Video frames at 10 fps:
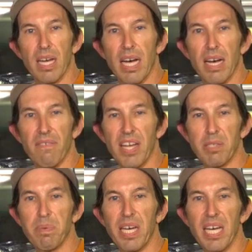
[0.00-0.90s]
uh,
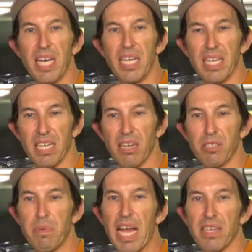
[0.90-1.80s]
Vespa comes
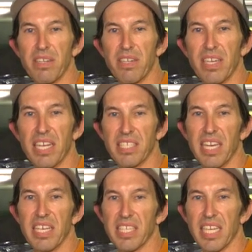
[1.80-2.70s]
back to the United
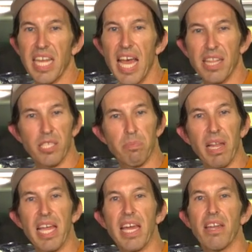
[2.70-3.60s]
States, and they had this
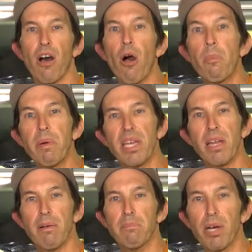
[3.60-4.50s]
plan to open
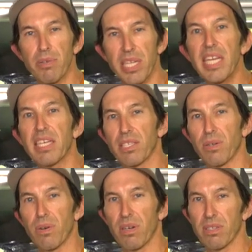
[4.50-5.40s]
boutique
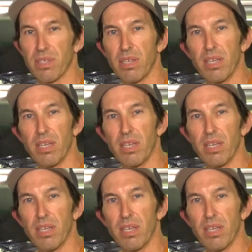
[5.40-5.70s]
stores.